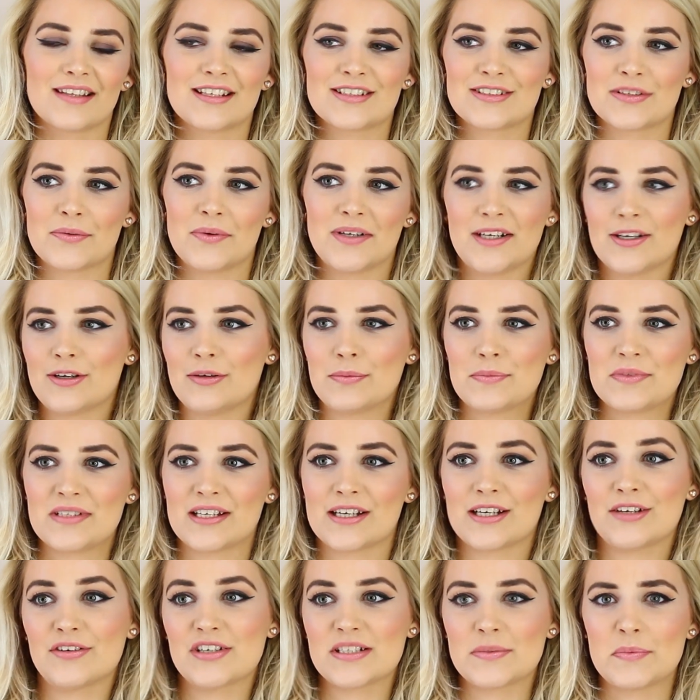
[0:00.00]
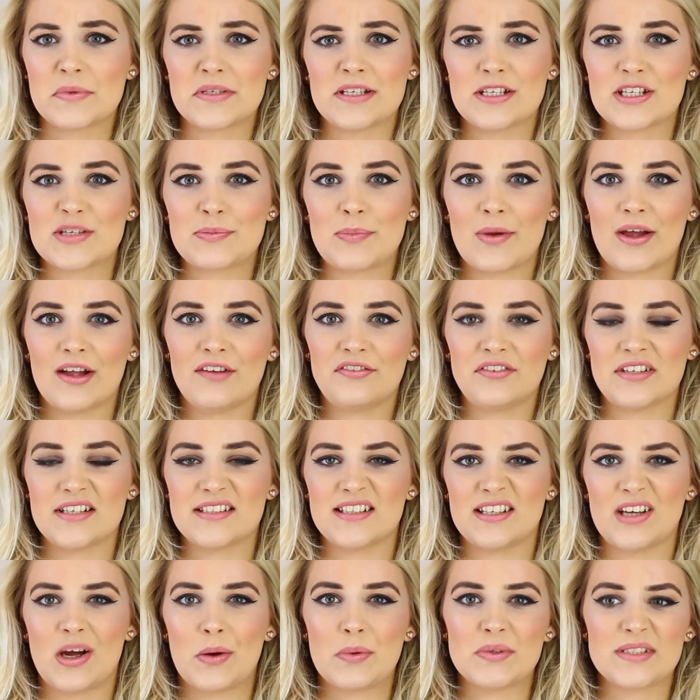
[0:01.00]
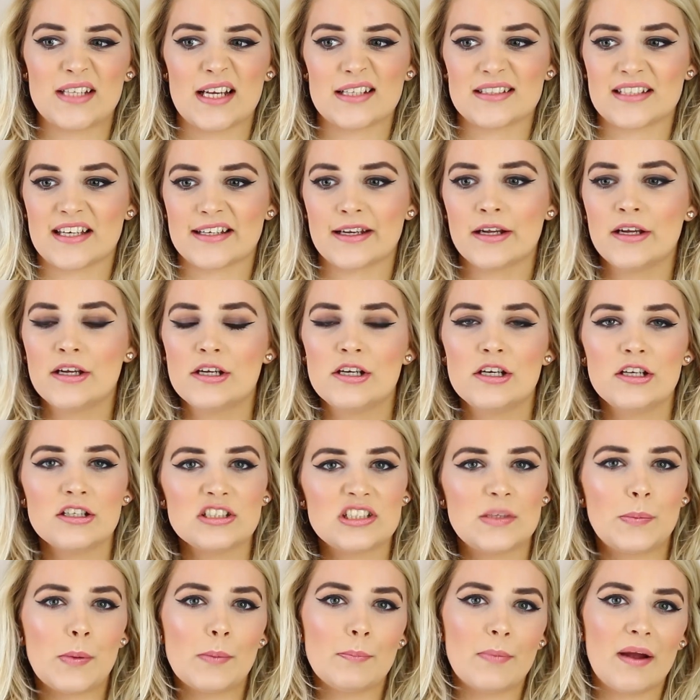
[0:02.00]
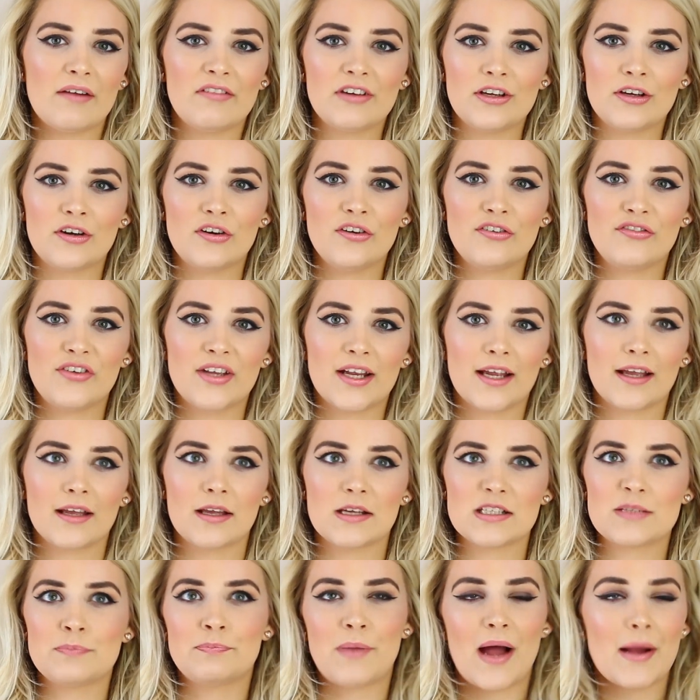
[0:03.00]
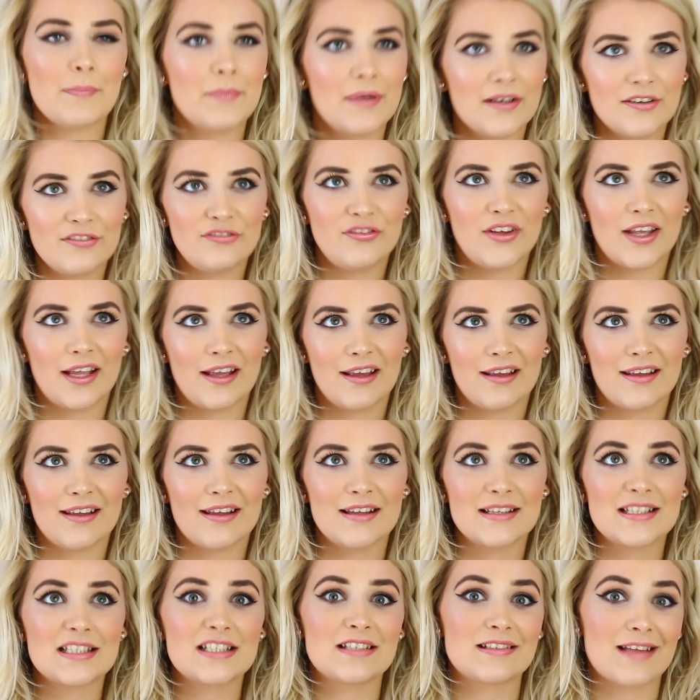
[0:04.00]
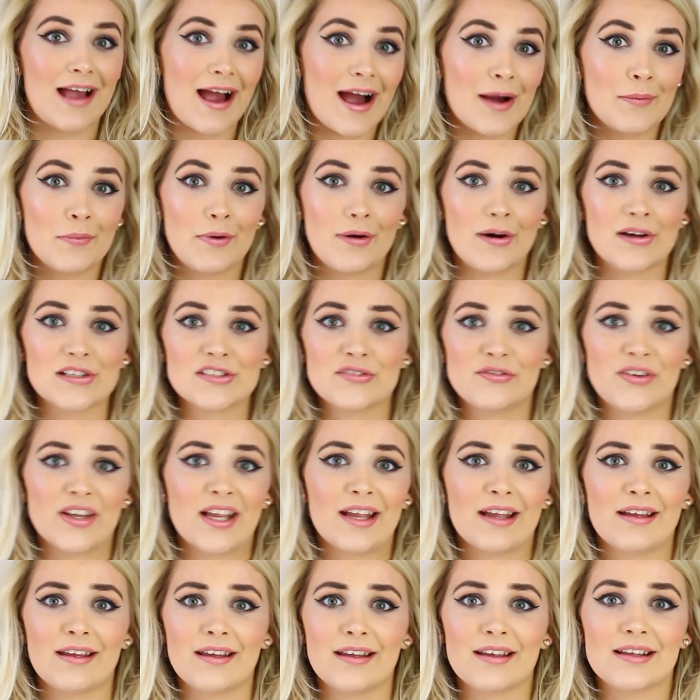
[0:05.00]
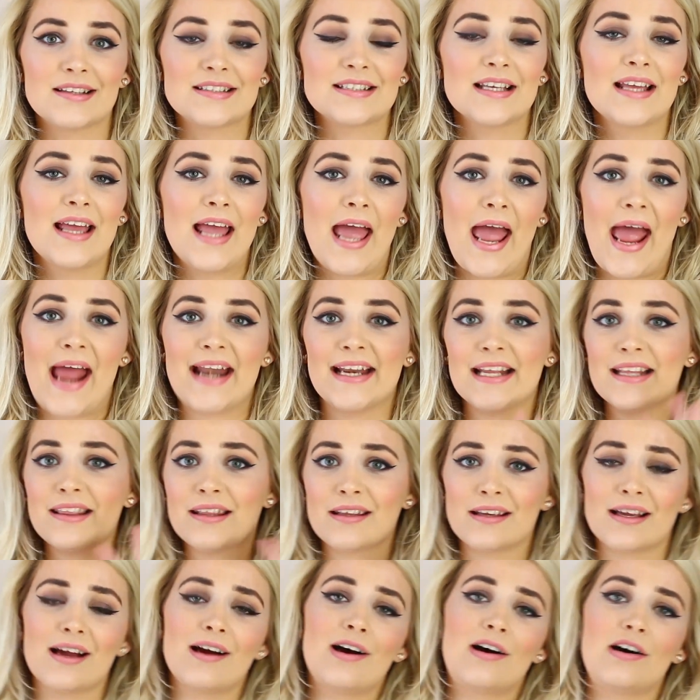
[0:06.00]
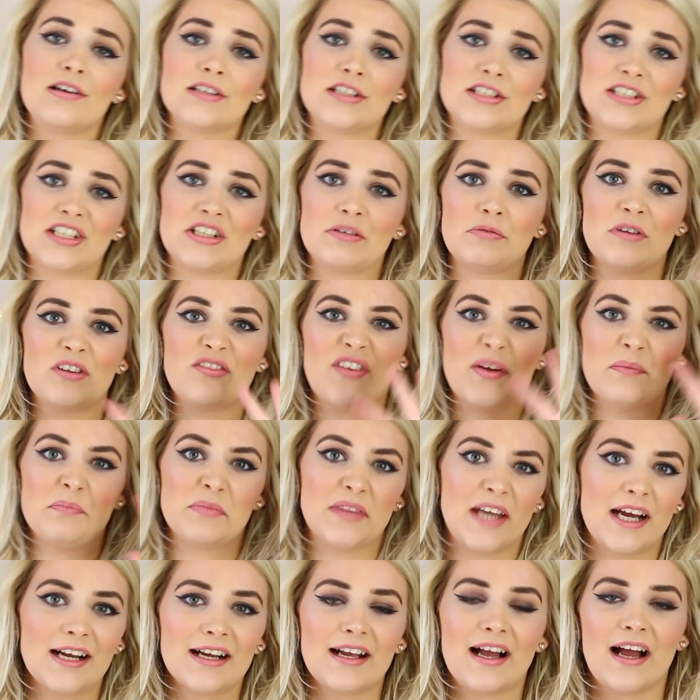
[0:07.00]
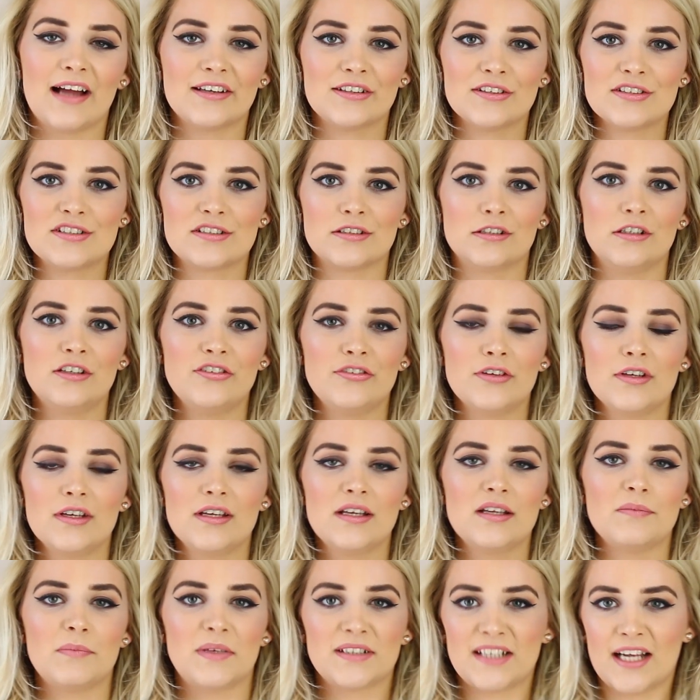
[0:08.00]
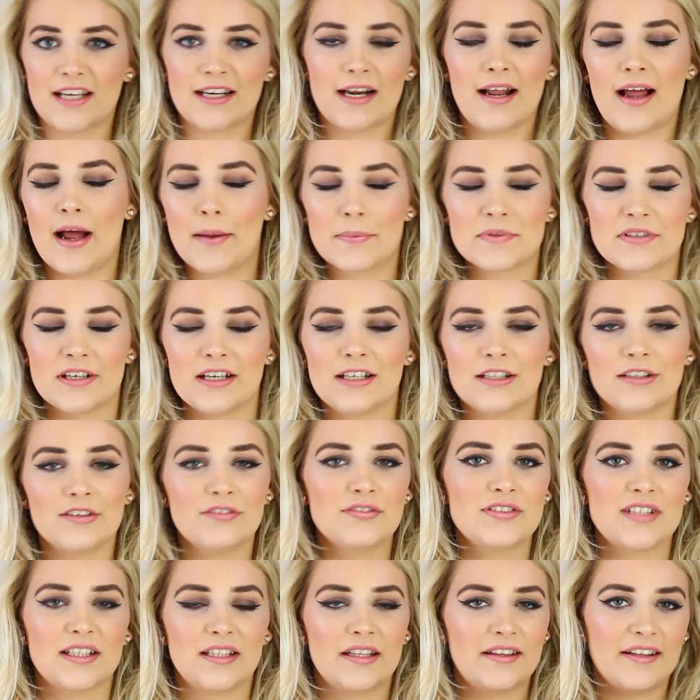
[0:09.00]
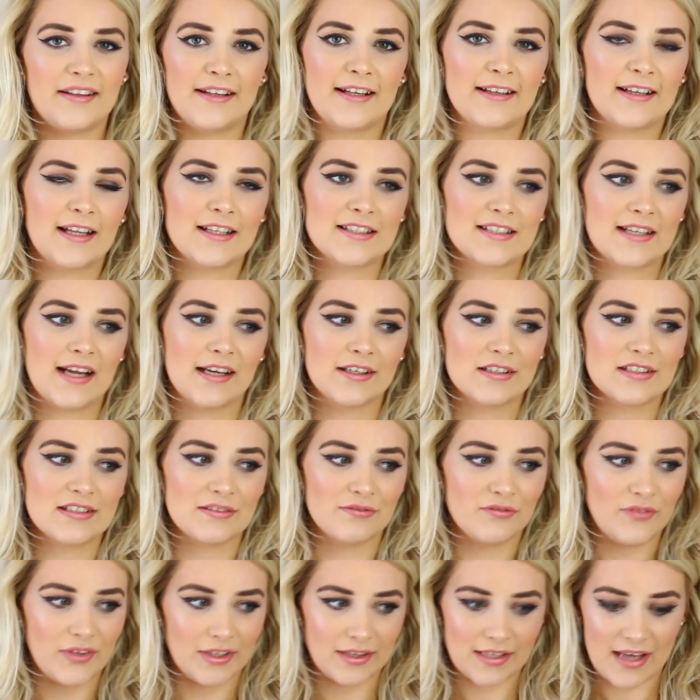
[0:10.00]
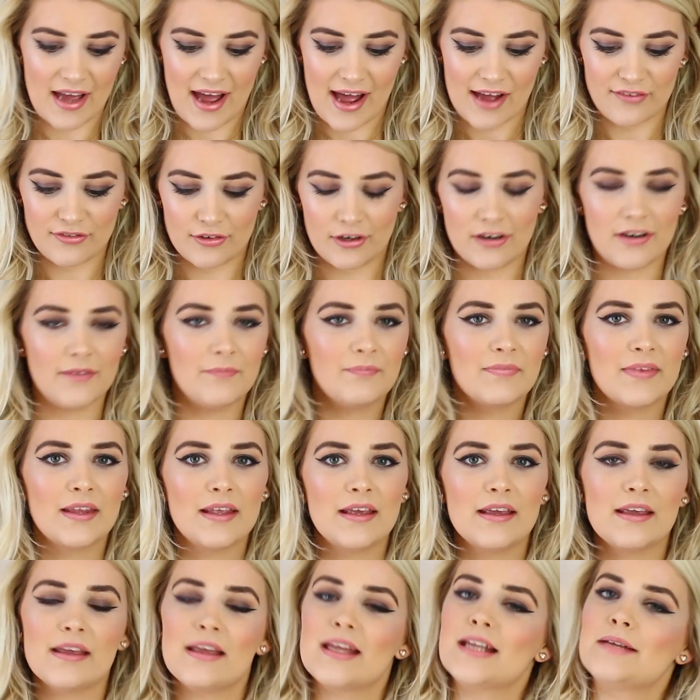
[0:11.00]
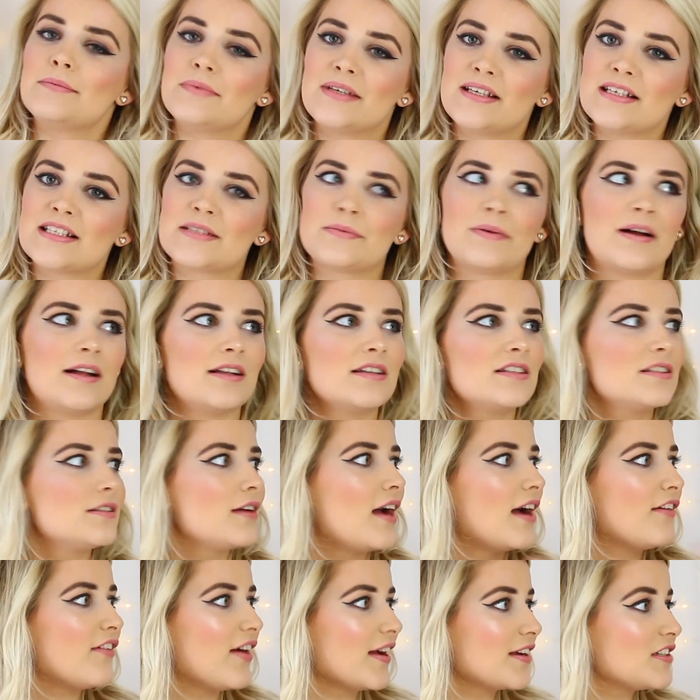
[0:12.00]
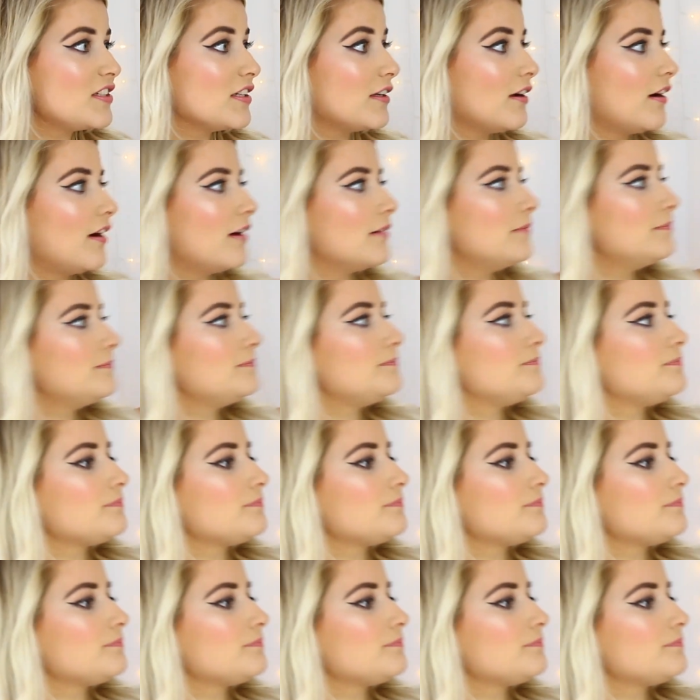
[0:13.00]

So when it comes to like Christmas and his birthdays, he always gets like Super Mario figures, Batman figures, Star Wars figures, anything at all to do with that kind of stuff, my dad absolutely loves. And I think like that's kind of something that I've got in me as well. So I've actually got